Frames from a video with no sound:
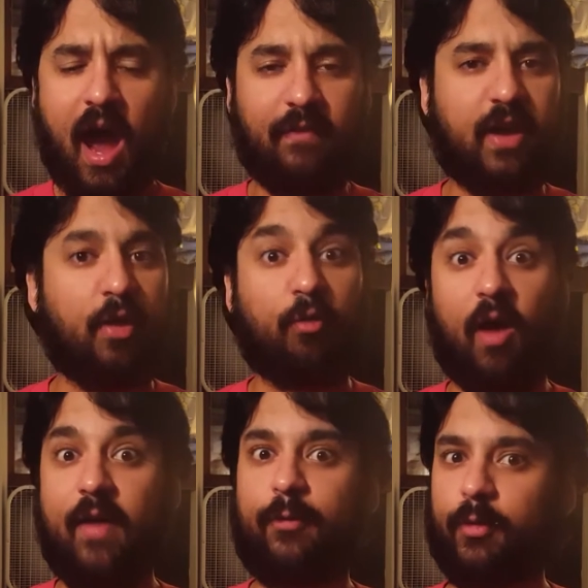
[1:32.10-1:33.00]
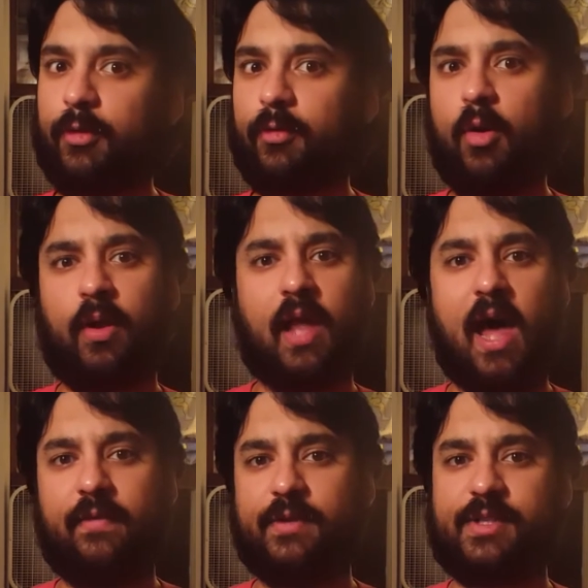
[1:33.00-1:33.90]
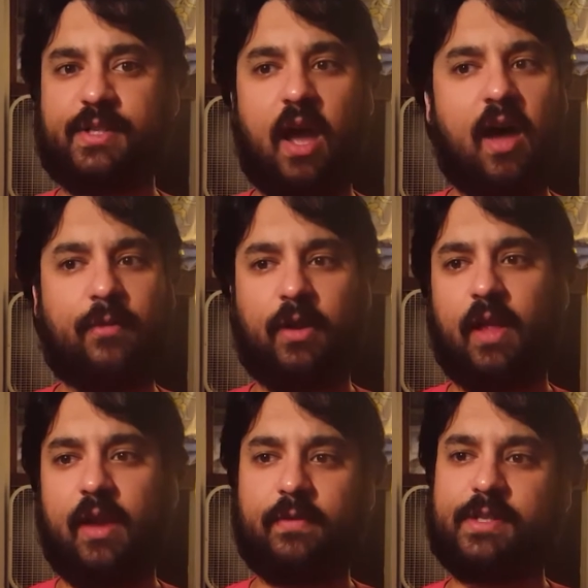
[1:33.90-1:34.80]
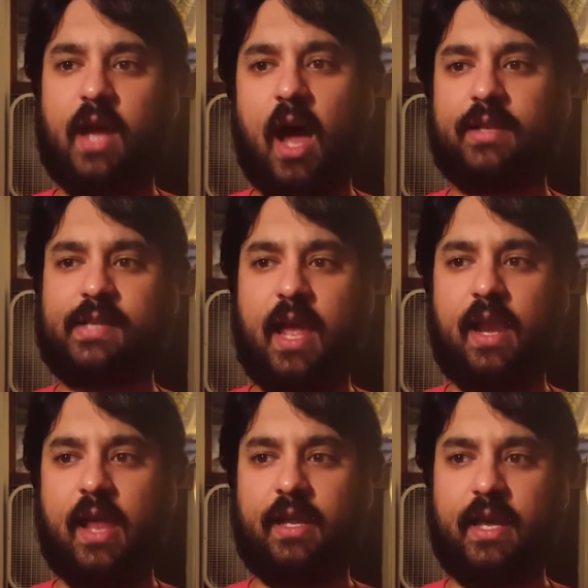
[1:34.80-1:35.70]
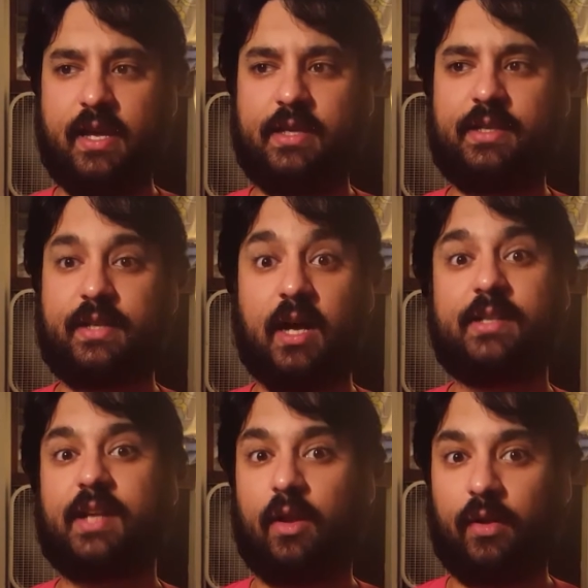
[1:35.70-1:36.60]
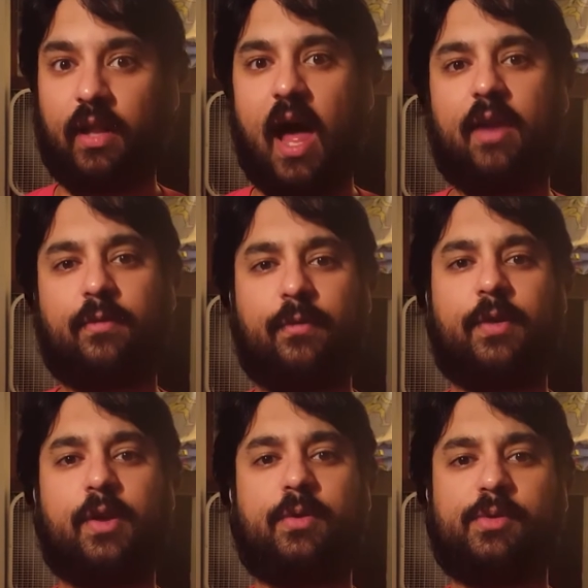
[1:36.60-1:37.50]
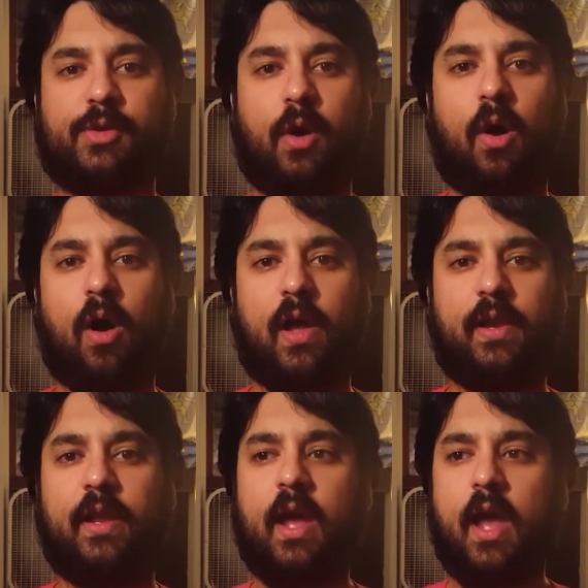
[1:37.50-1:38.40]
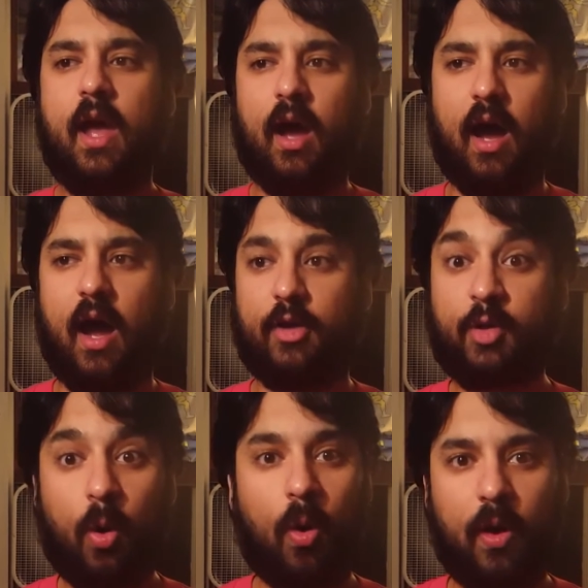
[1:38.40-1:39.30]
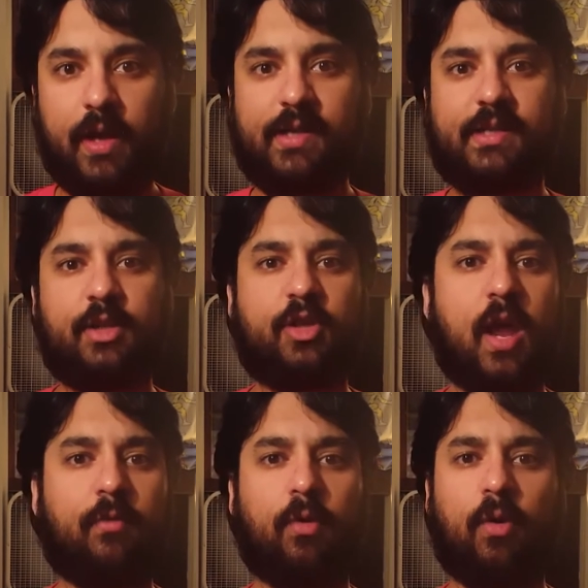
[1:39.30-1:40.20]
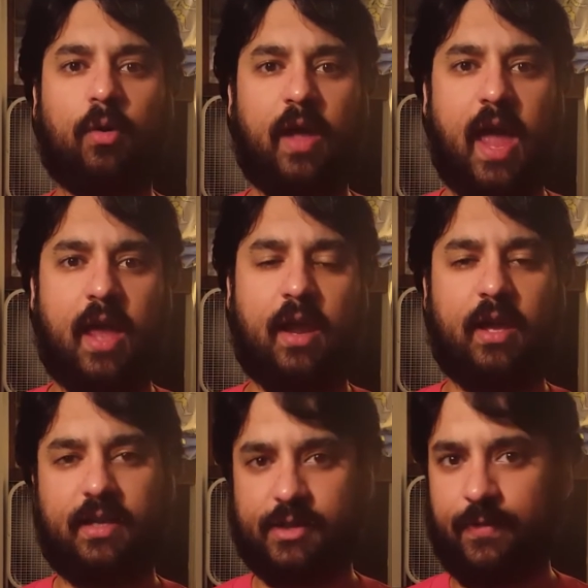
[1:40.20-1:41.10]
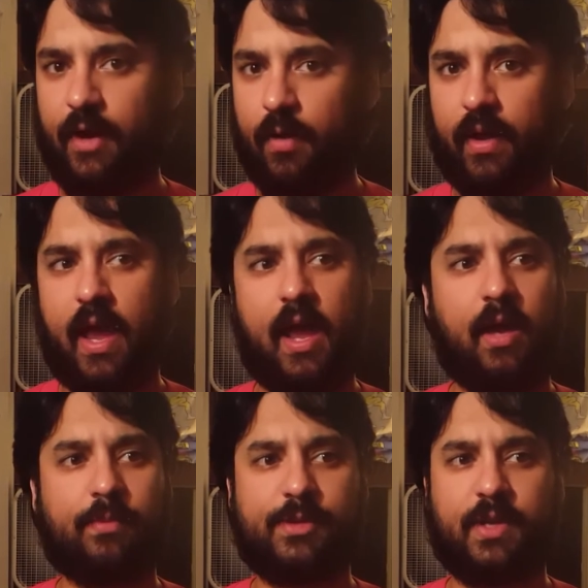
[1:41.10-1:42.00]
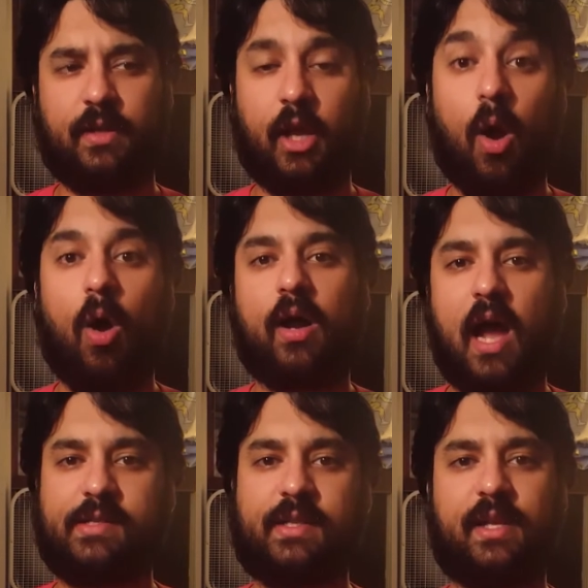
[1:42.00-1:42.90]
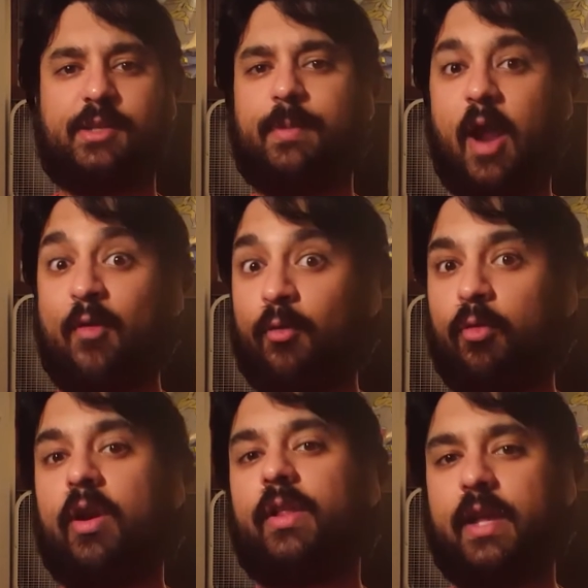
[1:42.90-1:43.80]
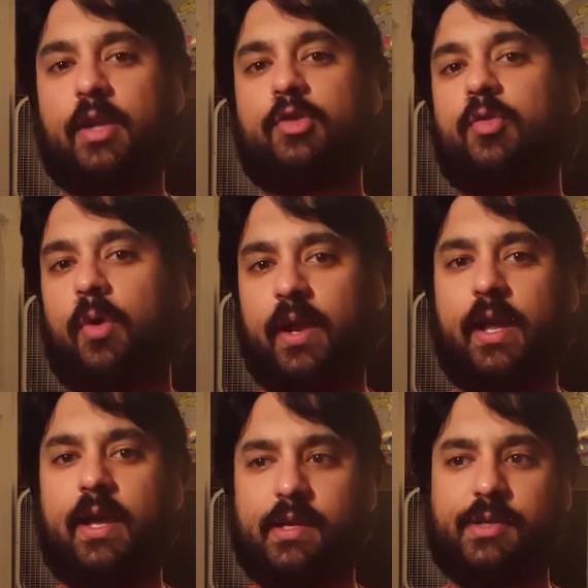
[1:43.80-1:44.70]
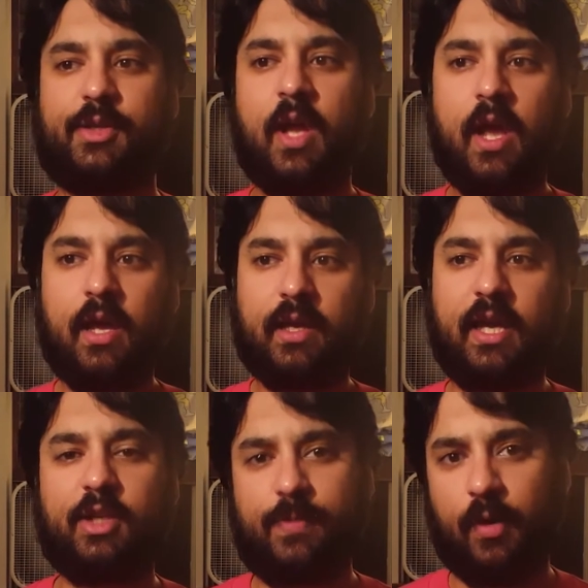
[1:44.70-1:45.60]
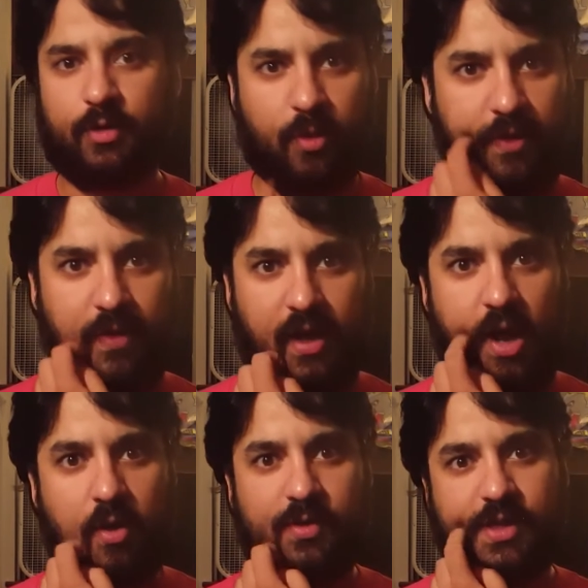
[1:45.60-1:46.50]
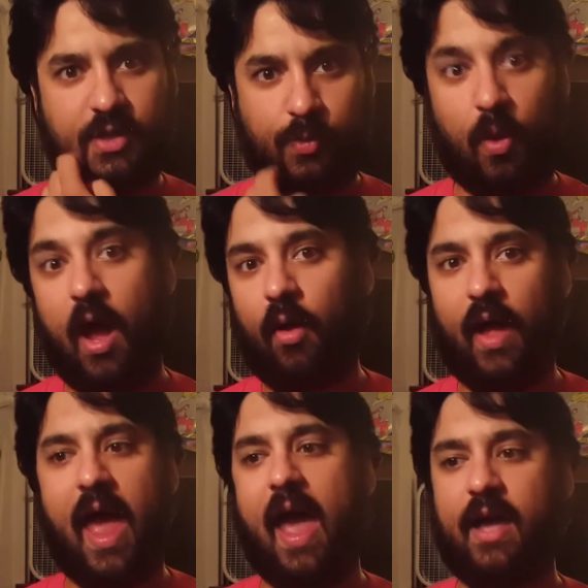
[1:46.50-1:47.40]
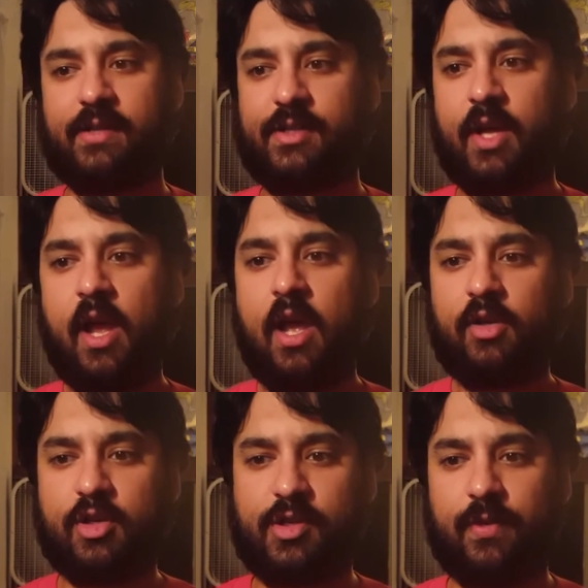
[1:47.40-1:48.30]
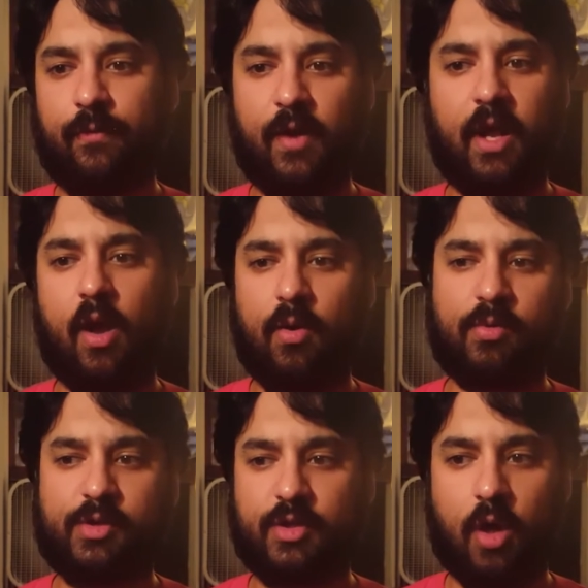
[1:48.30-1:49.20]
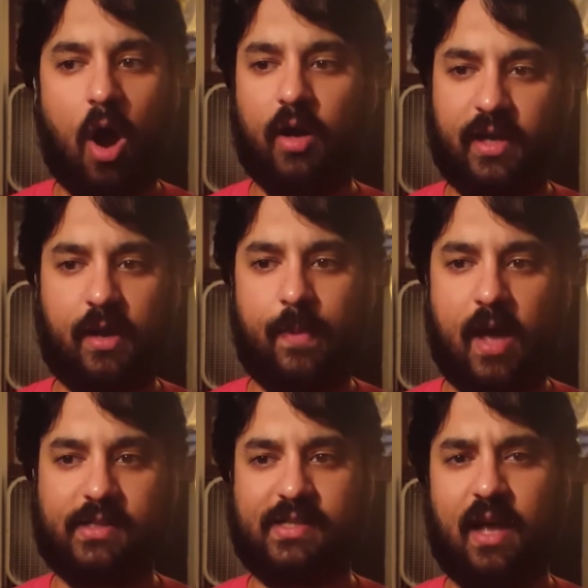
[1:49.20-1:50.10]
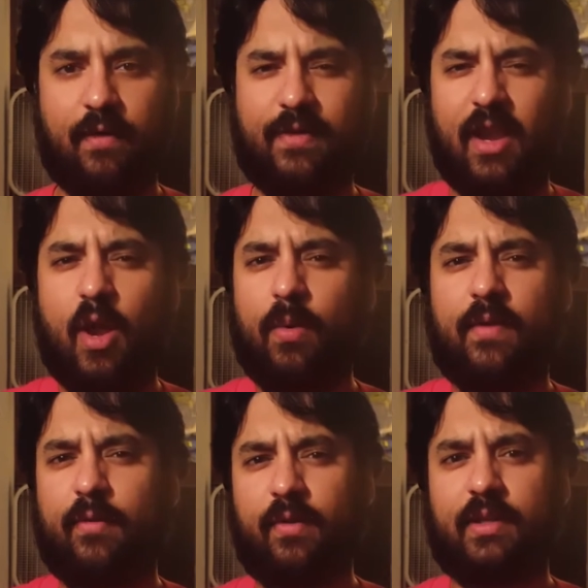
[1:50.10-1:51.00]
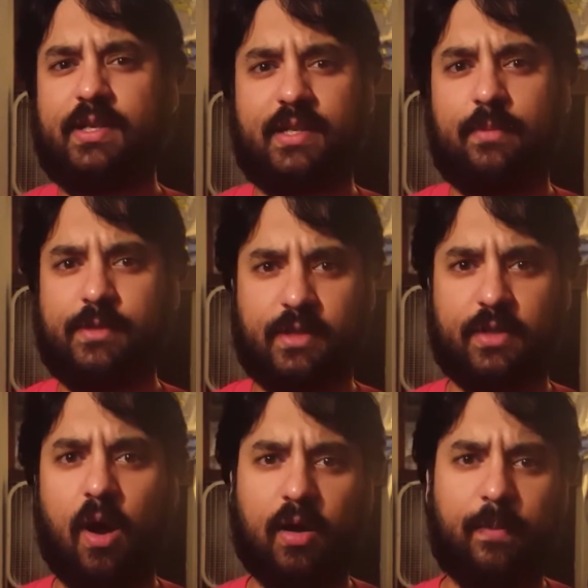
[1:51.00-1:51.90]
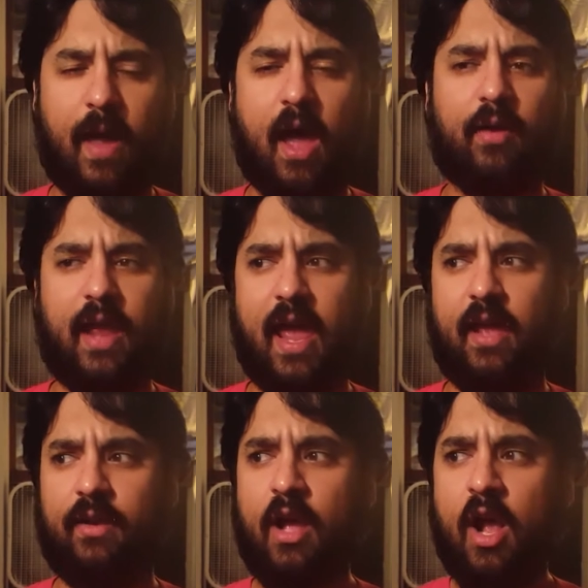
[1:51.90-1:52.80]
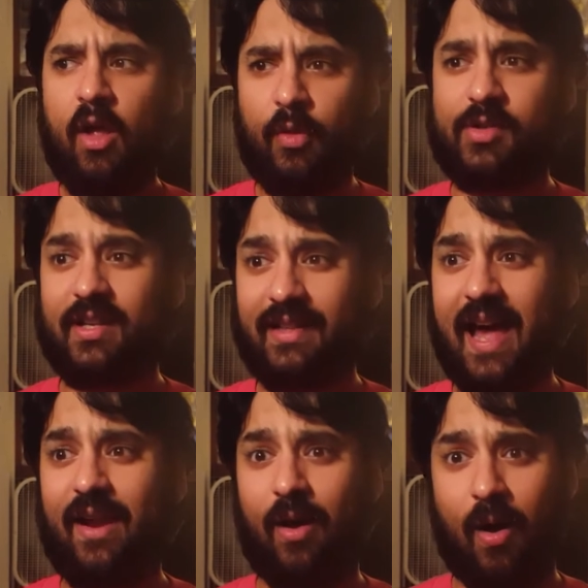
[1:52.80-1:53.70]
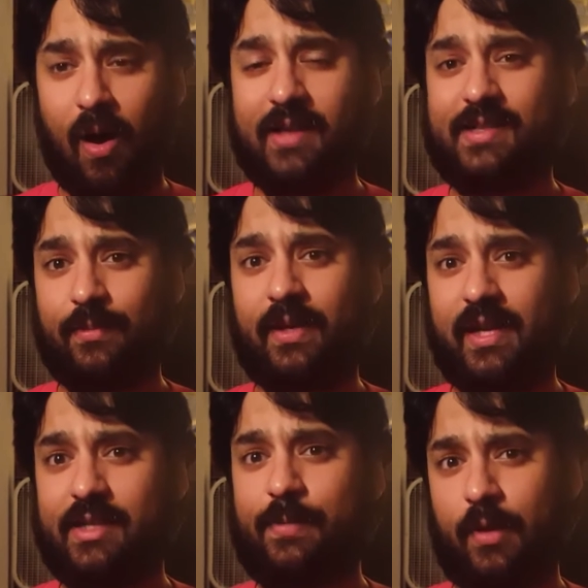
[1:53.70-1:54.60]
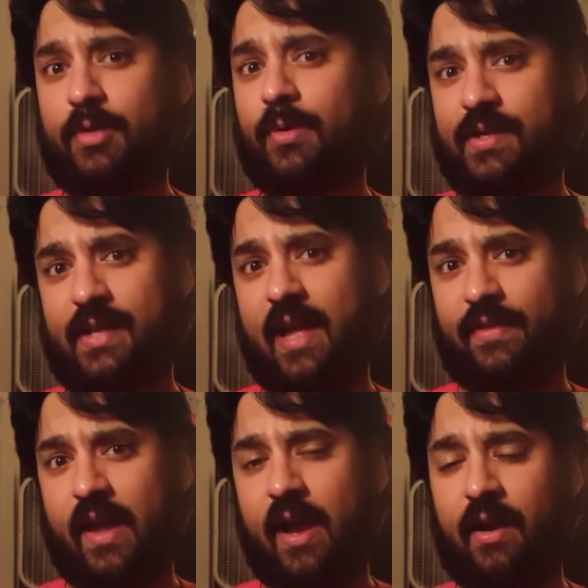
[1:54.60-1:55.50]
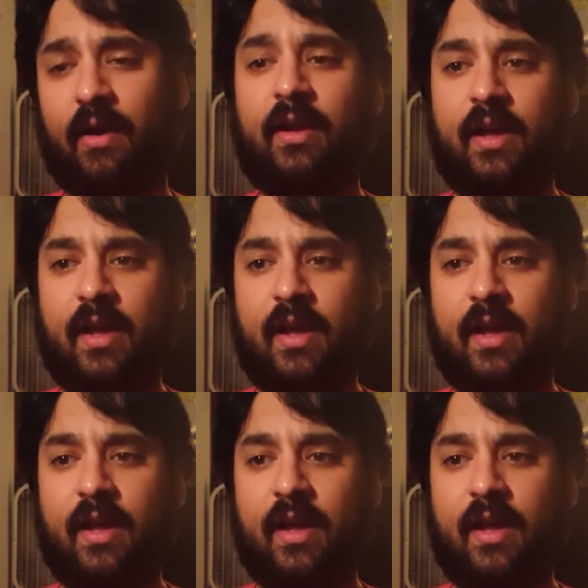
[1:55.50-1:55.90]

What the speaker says: I've kind of rifled through a lot of his stuff and a lot of his content, and he does a lot of reviews on toys in general, and he does video games and like all kinds of things. But I've really enjoyed his kids meal toy videos, as well as just videos talking about stuff that no one ever really seems to talk about. And there's a lot of awesome kids meal toys out there,